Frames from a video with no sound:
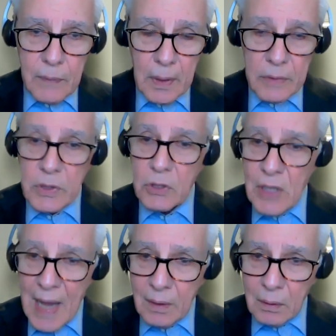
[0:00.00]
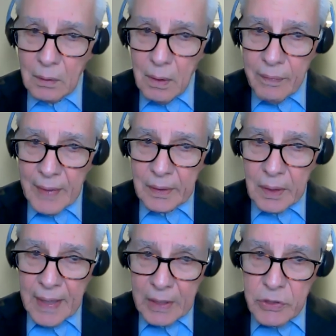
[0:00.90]
It is a channel that
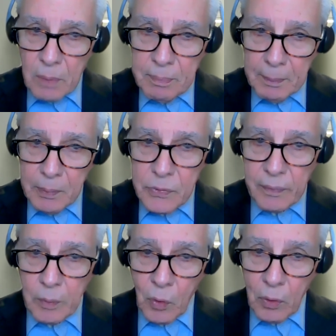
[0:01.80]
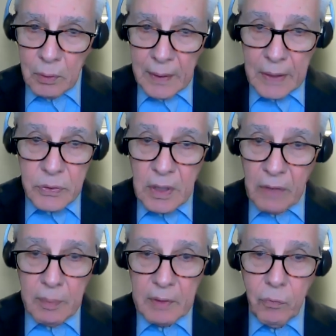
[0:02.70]
connects the peoples of the world as
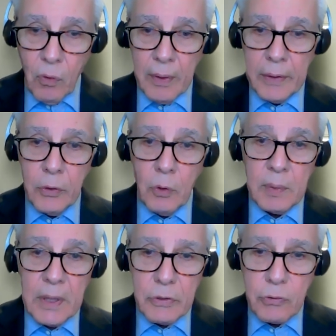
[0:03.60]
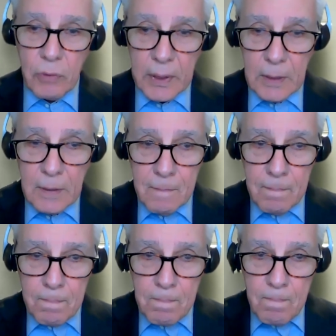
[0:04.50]
never before in human history.
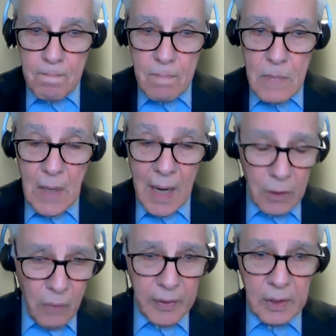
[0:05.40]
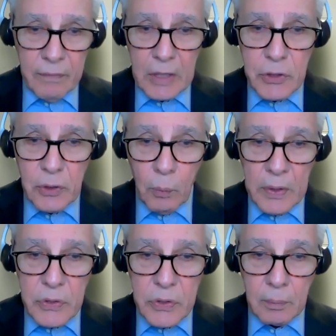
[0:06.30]
I know the conventional
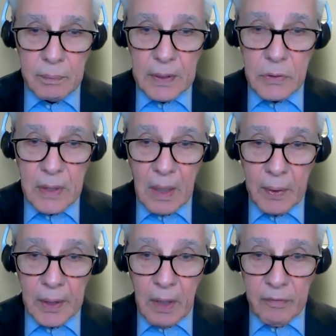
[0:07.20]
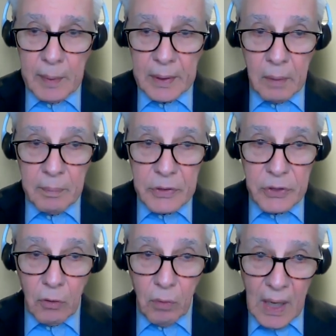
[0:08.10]
wisdom is that when a government commits
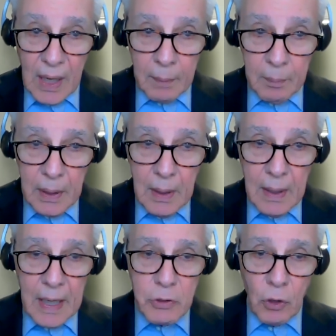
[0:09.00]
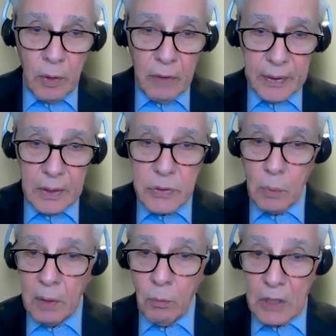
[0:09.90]
a crime as horrific as the
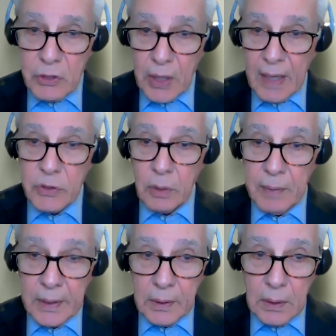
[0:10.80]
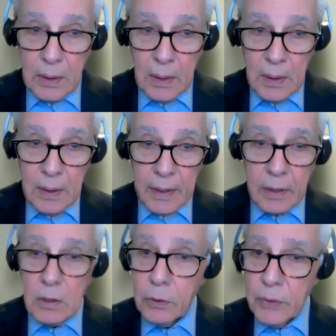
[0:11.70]
one Russia has committed,
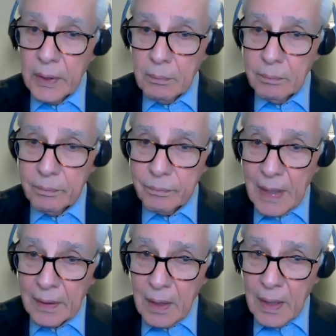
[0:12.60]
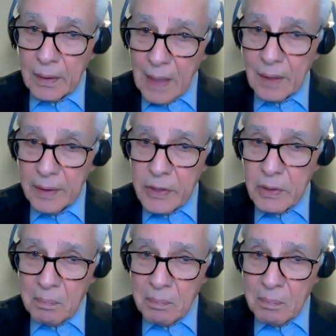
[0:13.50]
including, let's